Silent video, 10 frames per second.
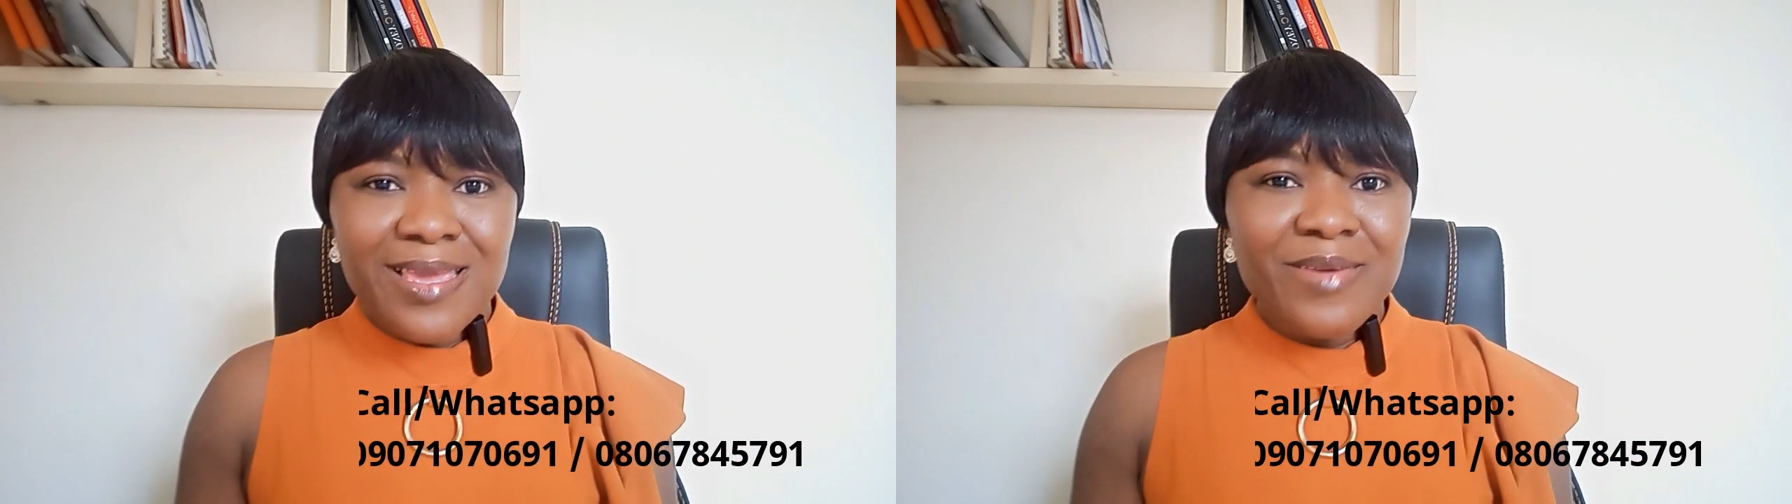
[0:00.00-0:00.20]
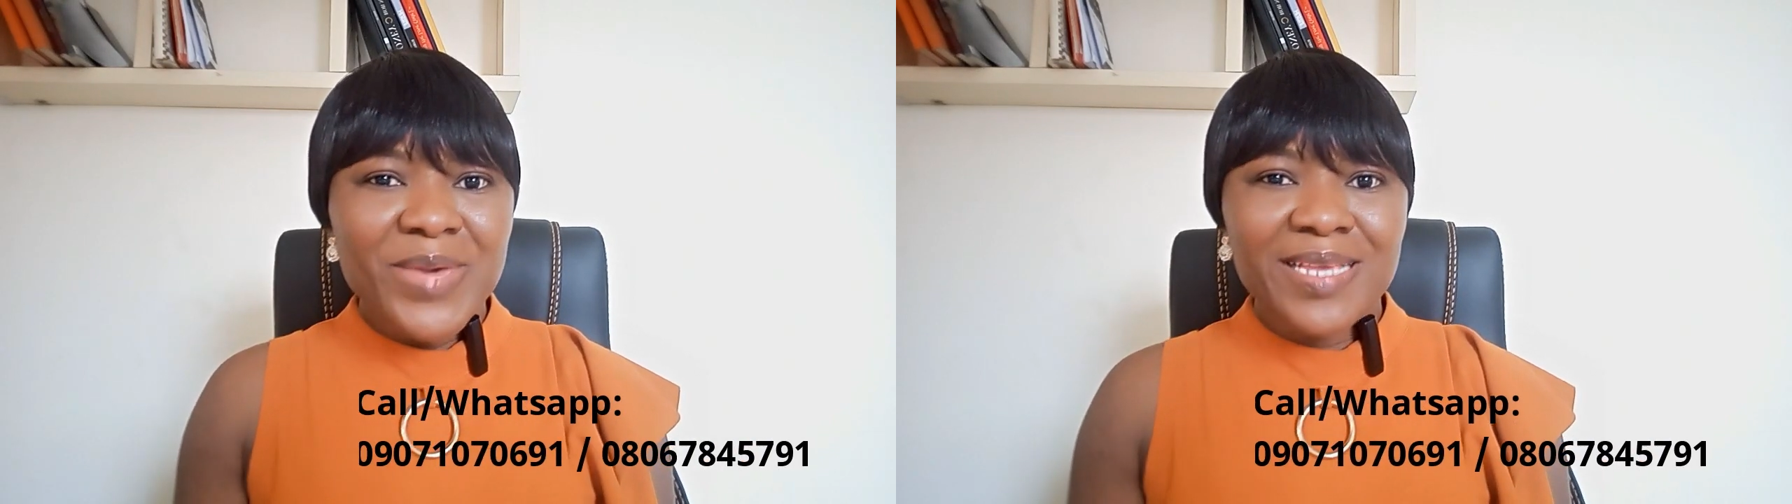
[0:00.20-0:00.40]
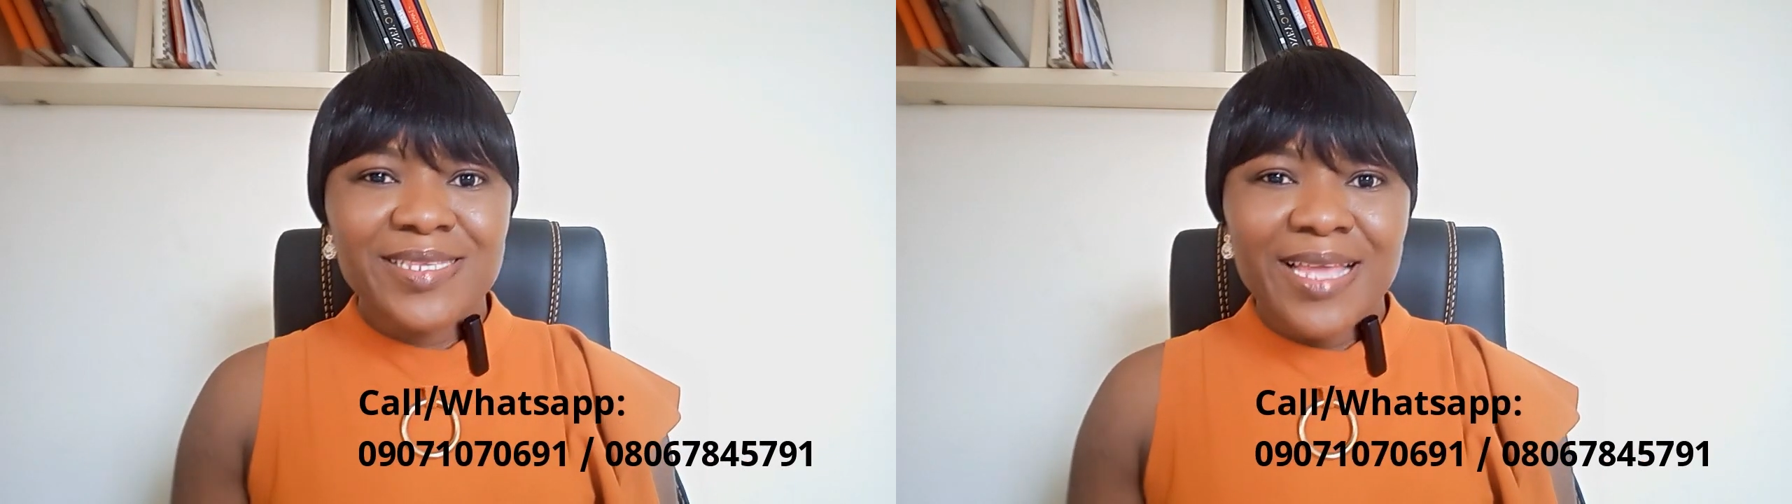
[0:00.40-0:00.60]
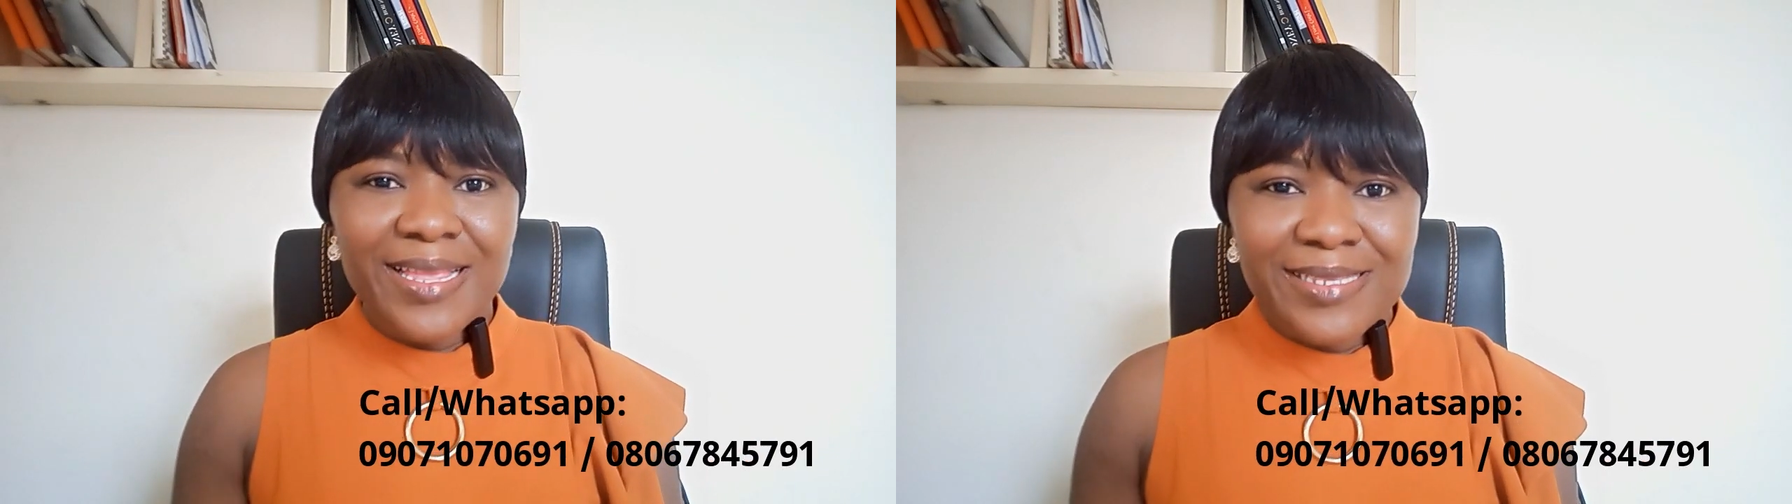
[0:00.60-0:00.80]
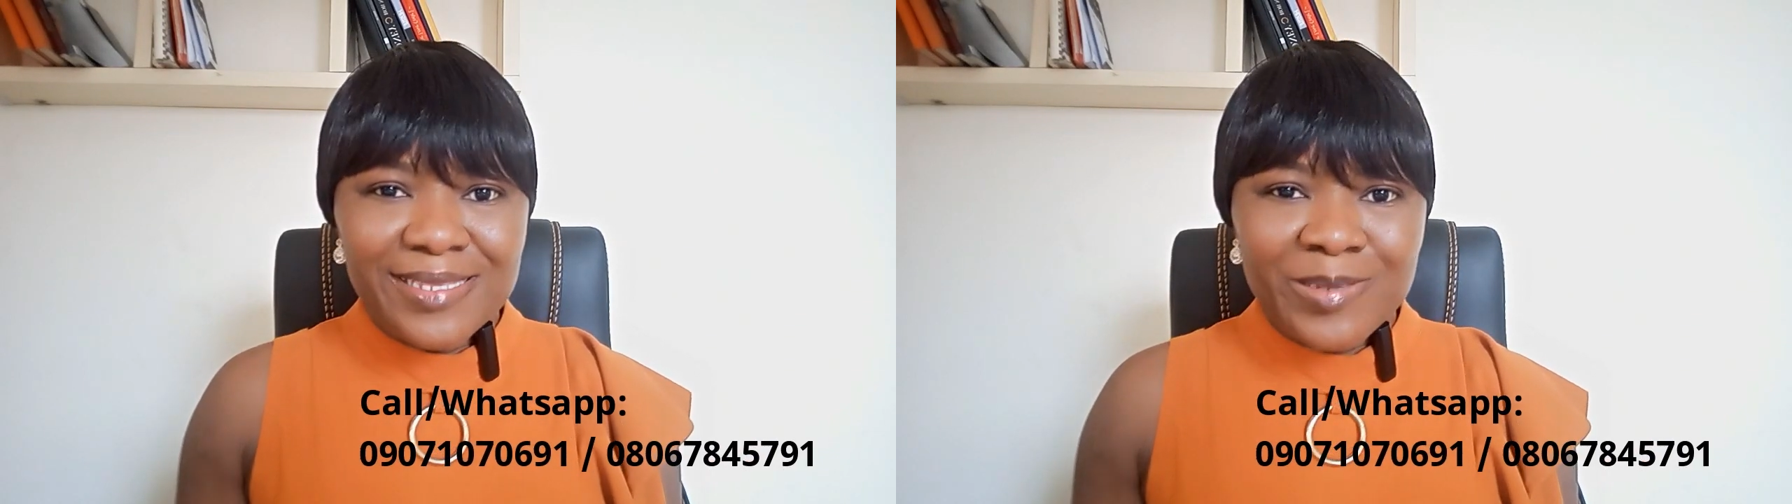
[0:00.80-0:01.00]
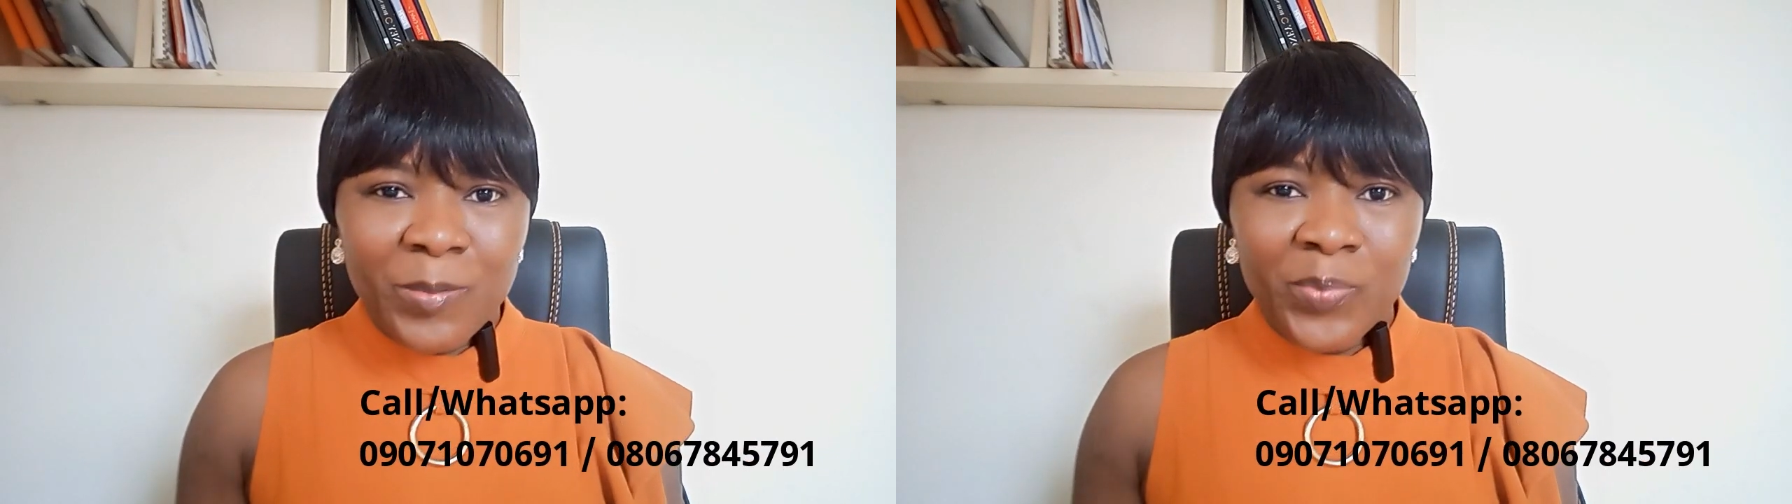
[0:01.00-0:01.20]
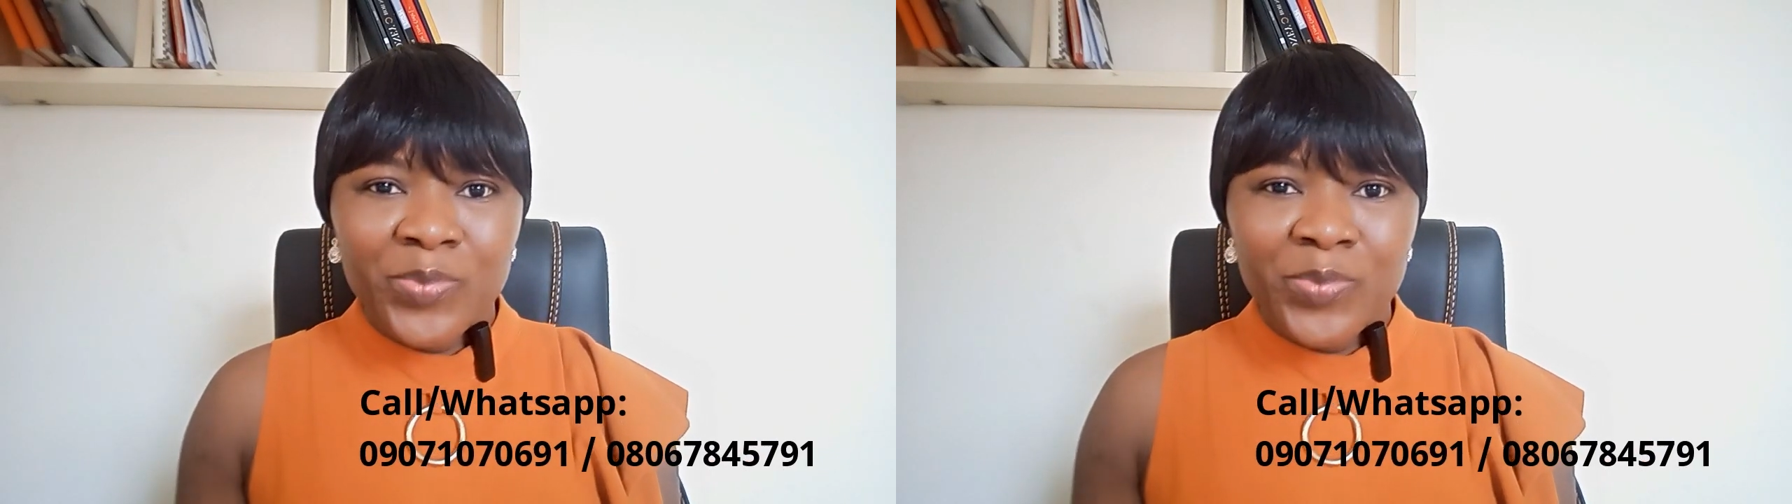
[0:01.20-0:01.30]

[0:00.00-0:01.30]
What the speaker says: It makes sense.